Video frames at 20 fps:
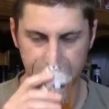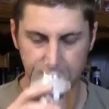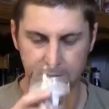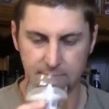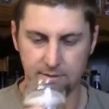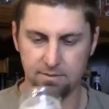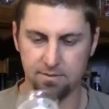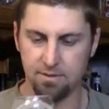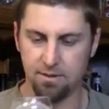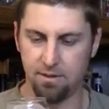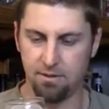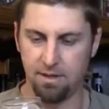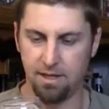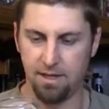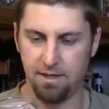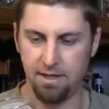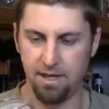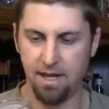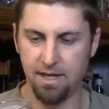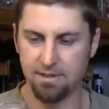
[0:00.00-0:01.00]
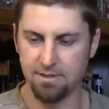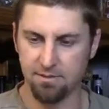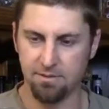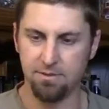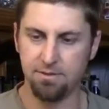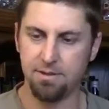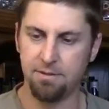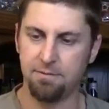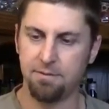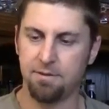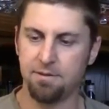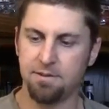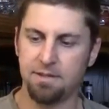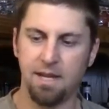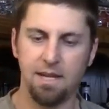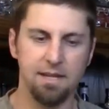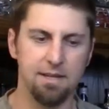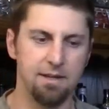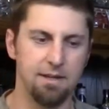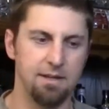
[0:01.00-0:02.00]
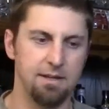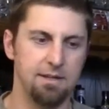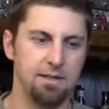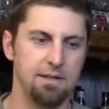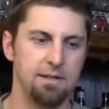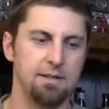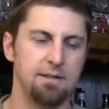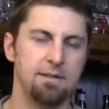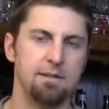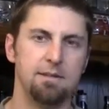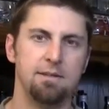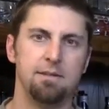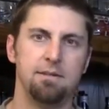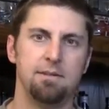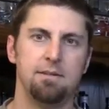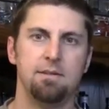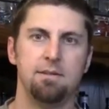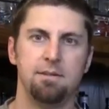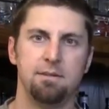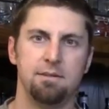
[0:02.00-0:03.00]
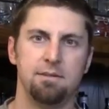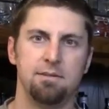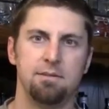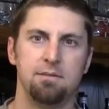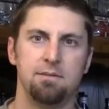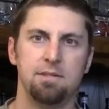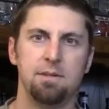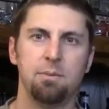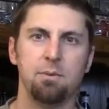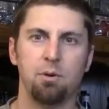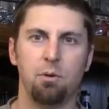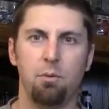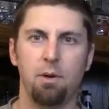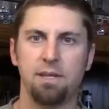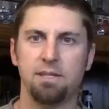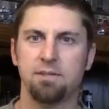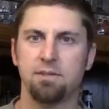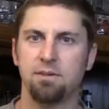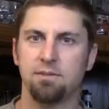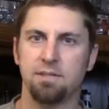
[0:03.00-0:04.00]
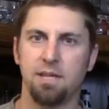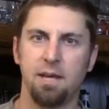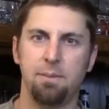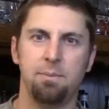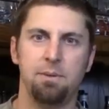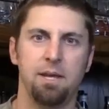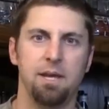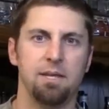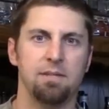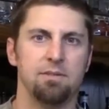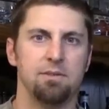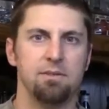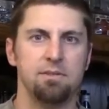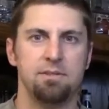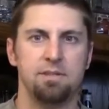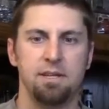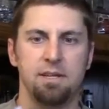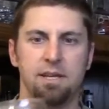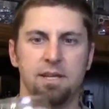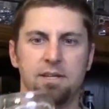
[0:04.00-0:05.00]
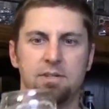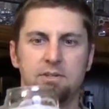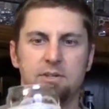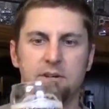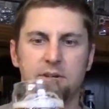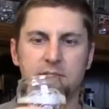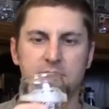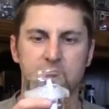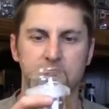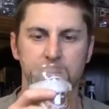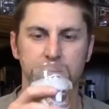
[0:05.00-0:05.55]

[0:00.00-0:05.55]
So yeah, it's a little different take on a typical West Coast IPA. So let's dig in. Cheers.